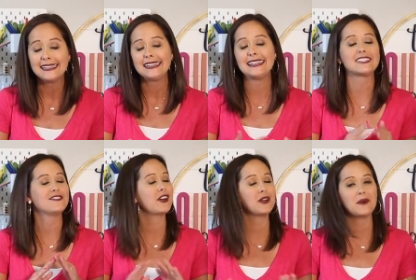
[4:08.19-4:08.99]
It's
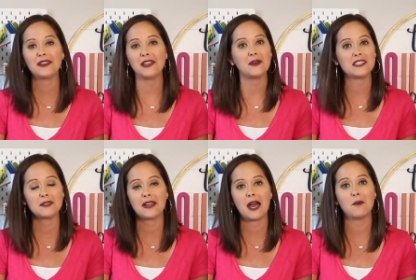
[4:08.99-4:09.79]
very quickly going to
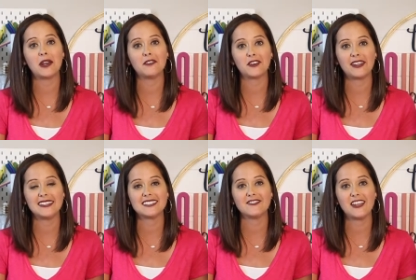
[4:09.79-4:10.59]
become one of your
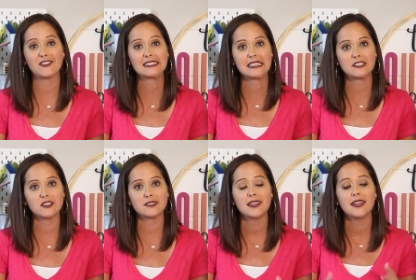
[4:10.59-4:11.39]
kids' favorite centers,